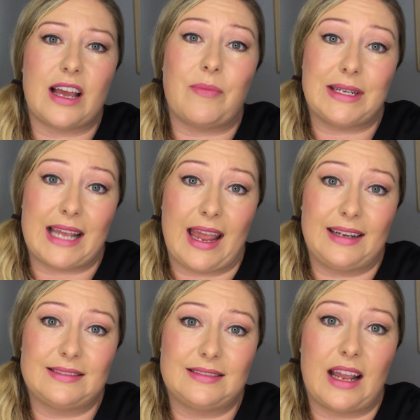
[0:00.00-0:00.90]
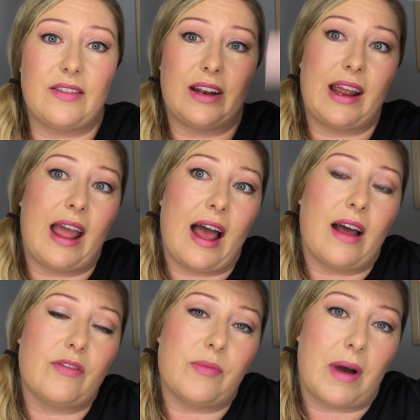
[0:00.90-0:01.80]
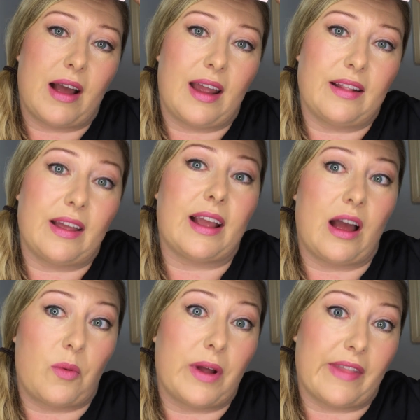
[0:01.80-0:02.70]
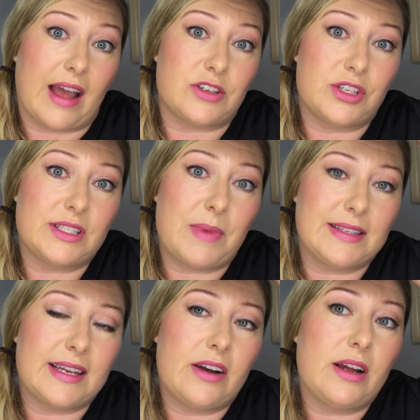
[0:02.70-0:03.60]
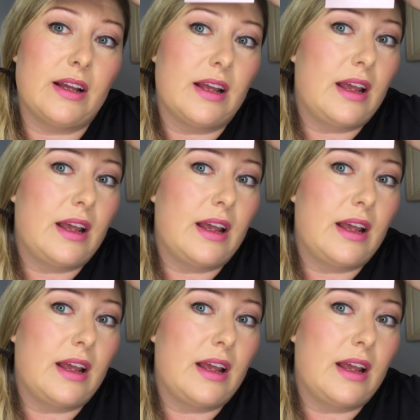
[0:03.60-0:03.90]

I have my day, and then I have my I want lashes mascara.